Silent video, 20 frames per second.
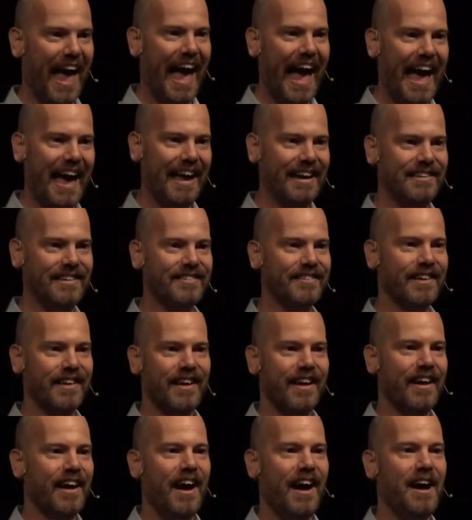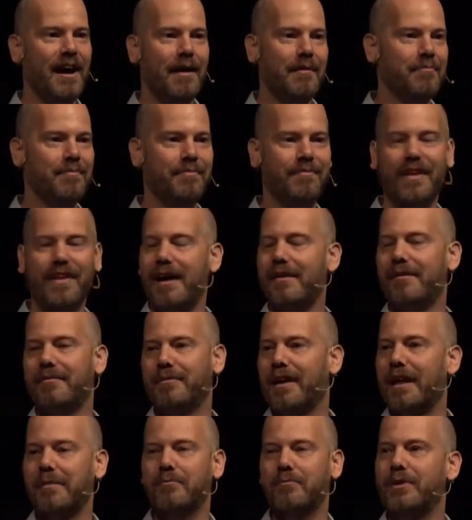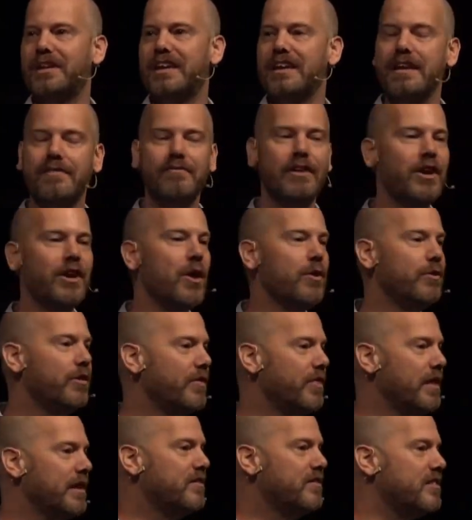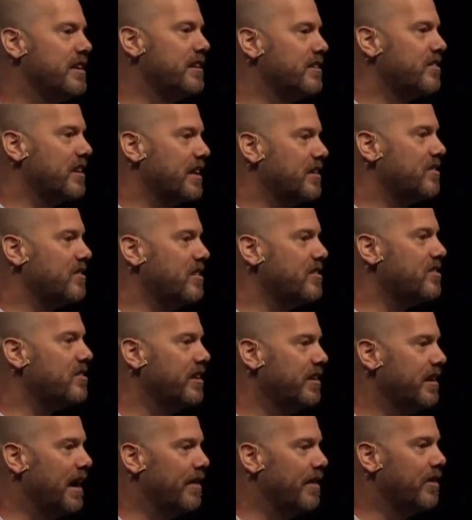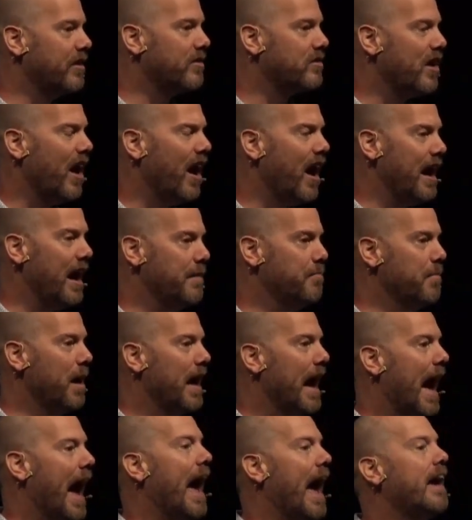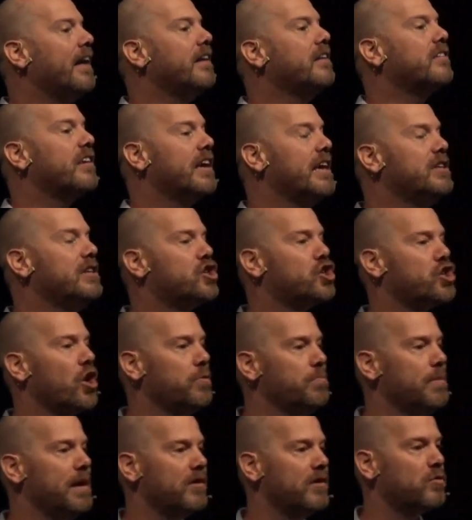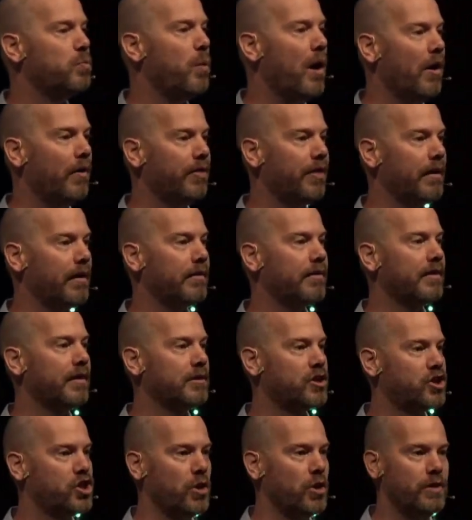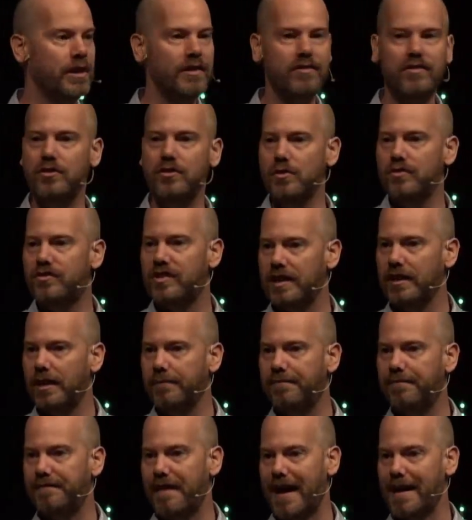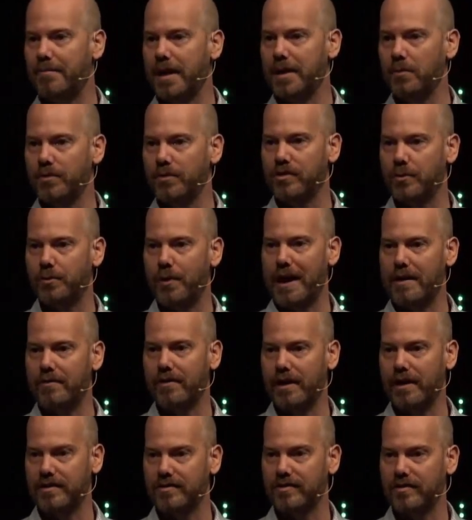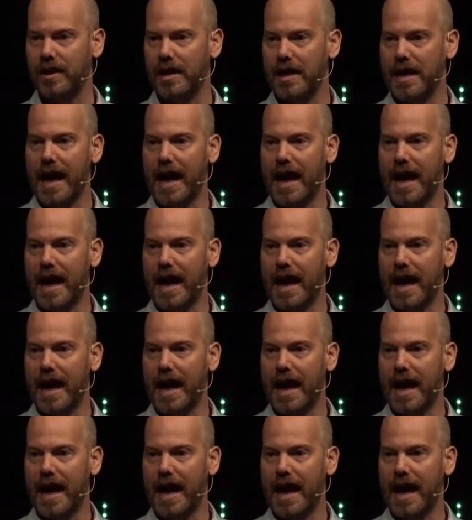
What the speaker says: And we didn't even know that these things existed at the time. And he showed me as well that Jody's New Zealand family was around us.